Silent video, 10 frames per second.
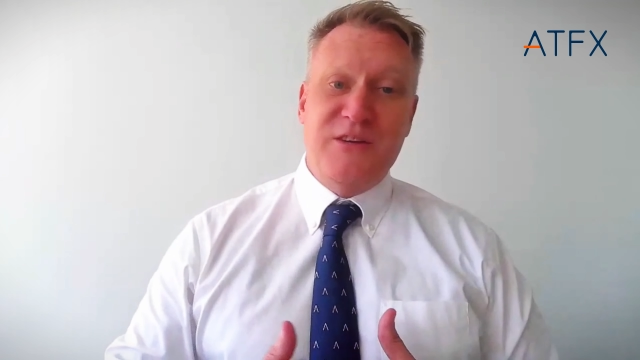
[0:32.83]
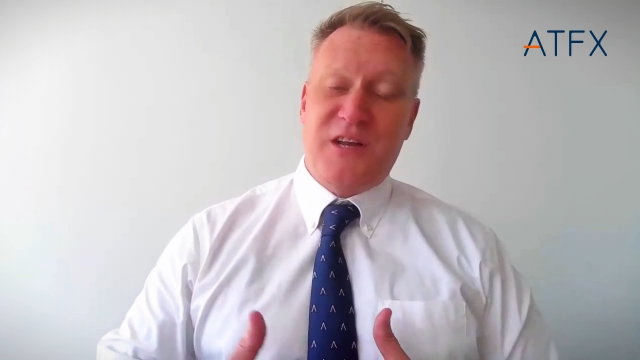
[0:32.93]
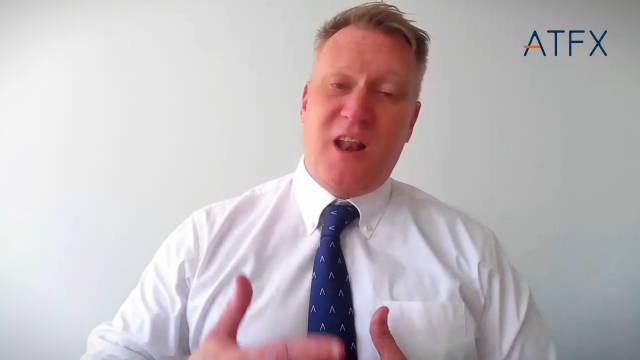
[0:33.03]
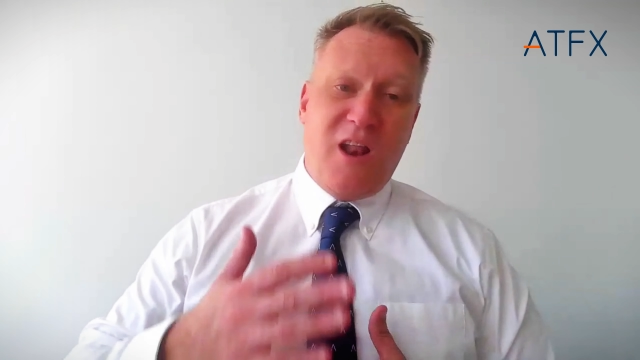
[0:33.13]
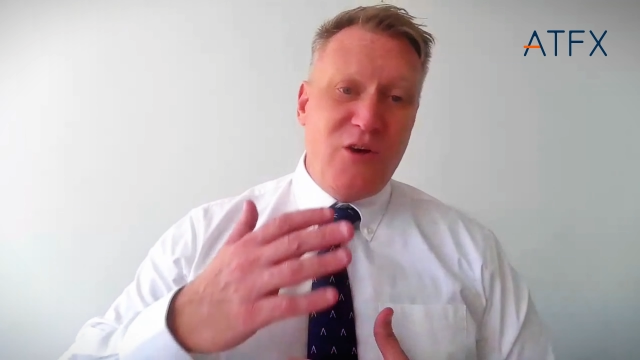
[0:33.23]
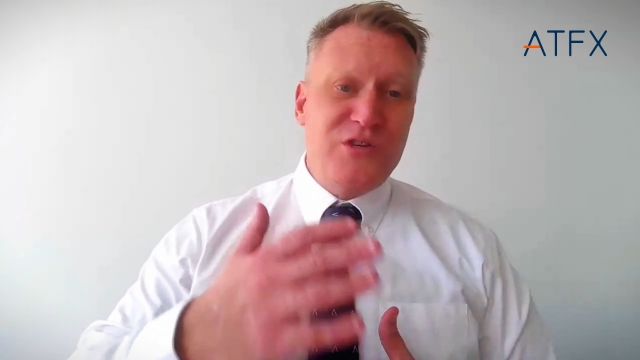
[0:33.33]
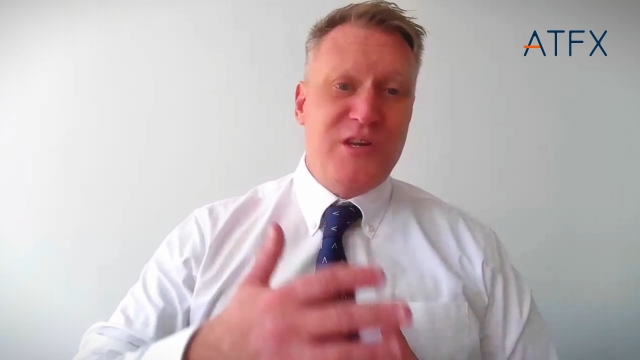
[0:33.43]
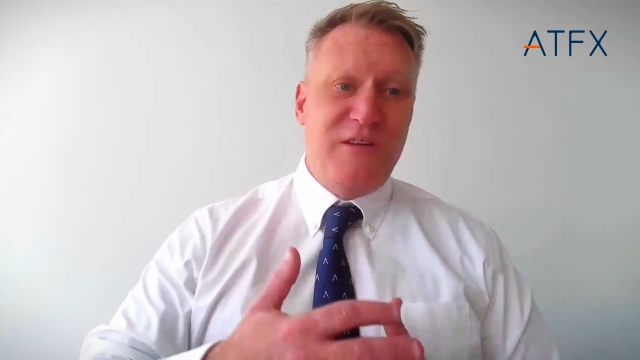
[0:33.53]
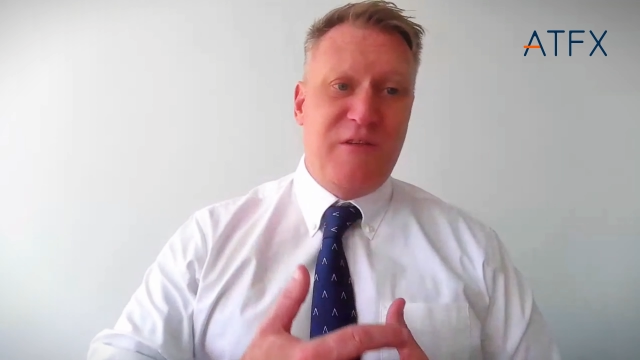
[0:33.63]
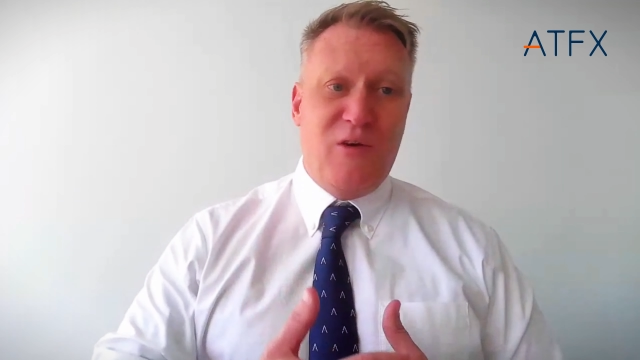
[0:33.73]
is
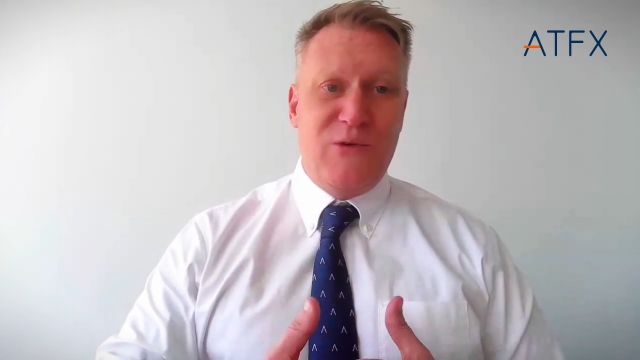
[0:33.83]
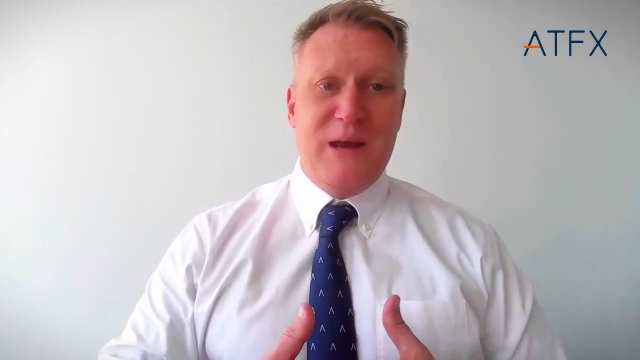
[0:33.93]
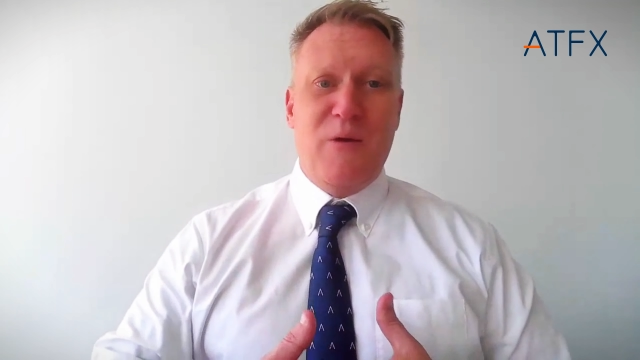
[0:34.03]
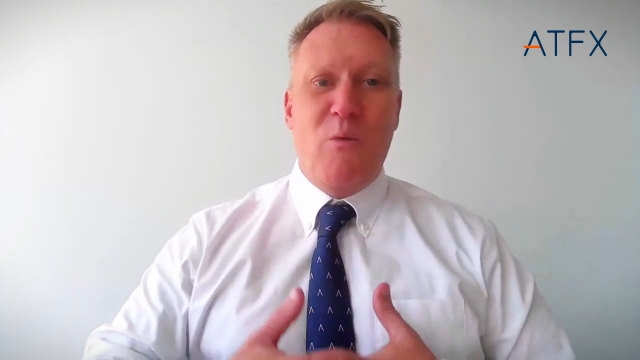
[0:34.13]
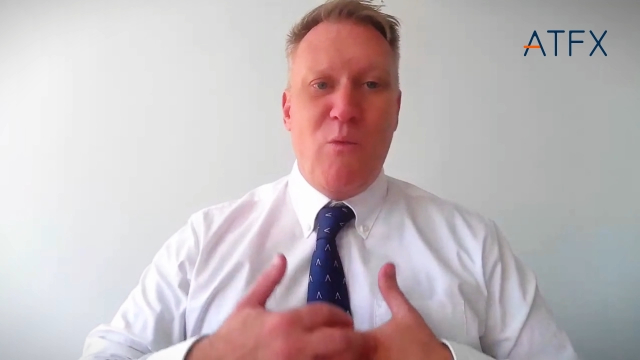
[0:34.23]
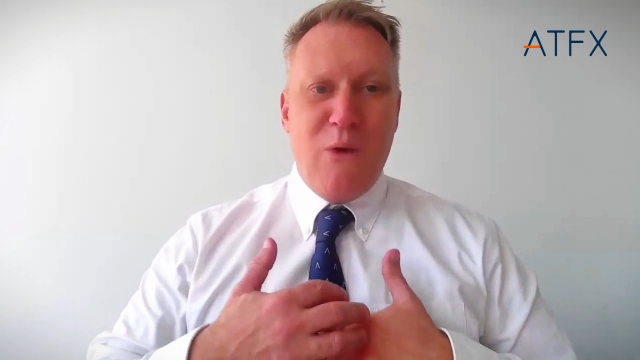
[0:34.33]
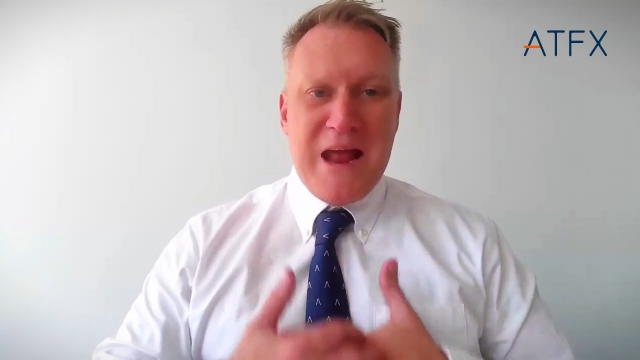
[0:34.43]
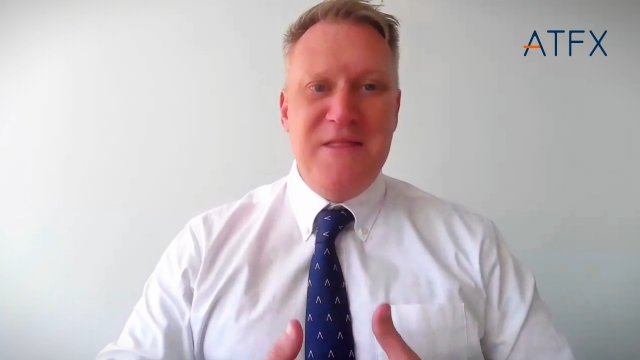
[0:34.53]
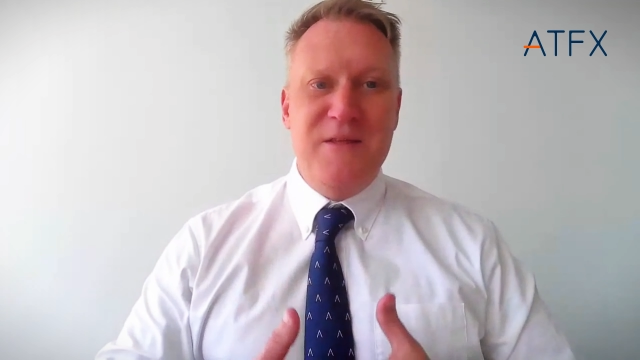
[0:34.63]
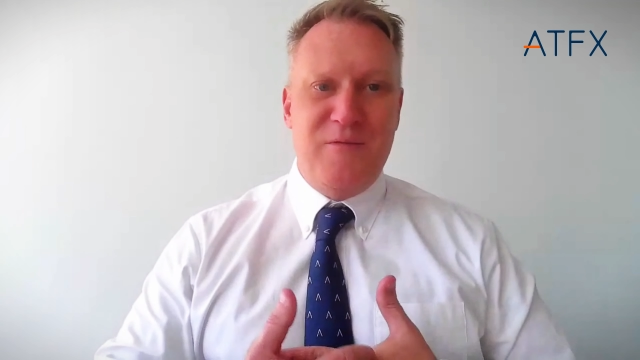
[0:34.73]
closely following
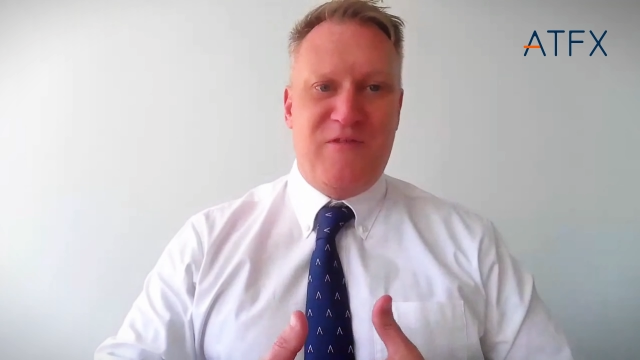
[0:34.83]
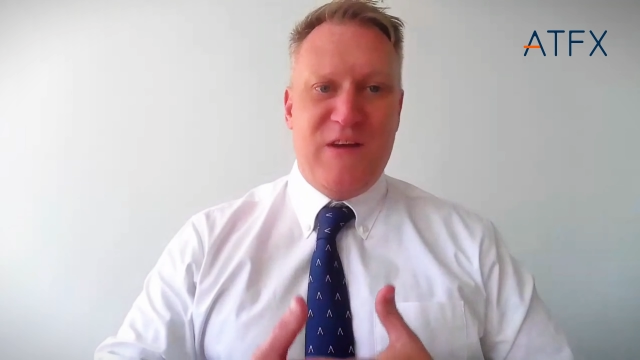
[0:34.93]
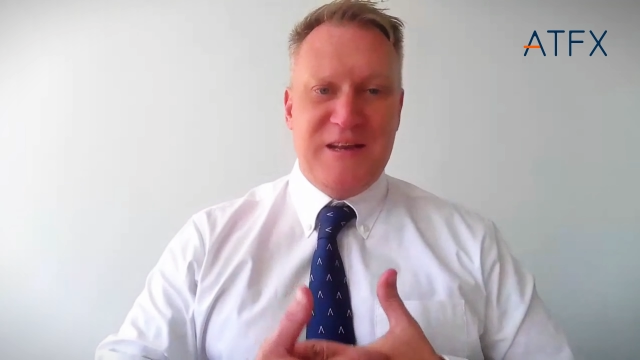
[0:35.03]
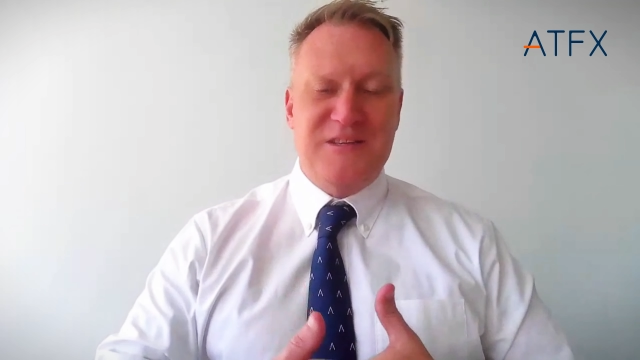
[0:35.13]
when the Fed